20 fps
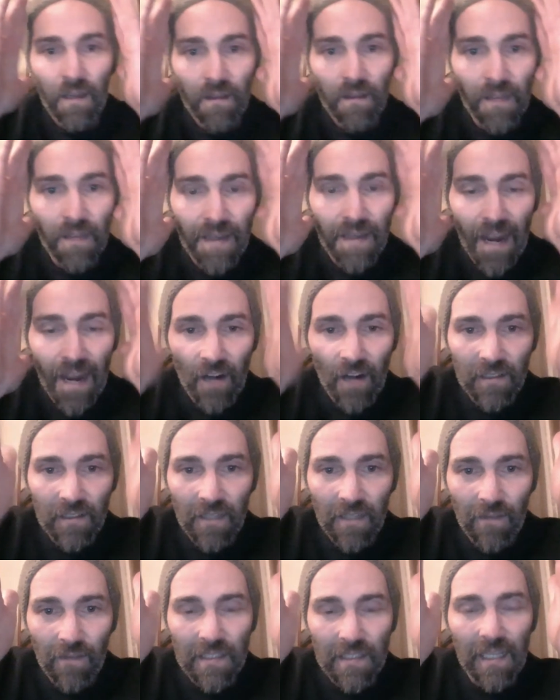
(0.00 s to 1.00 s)
the
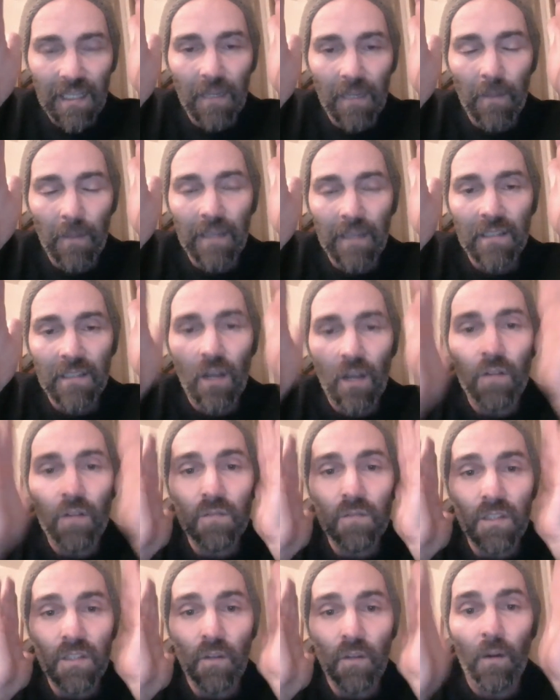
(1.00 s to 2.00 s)
narrative that's being
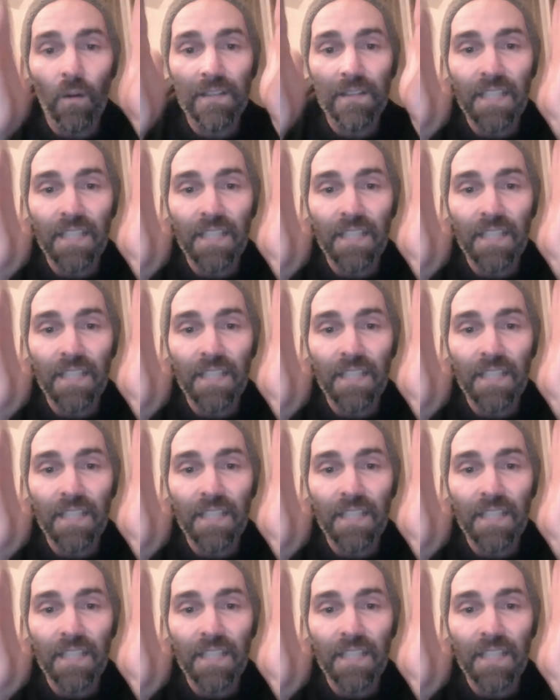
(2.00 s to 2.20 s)
told to you on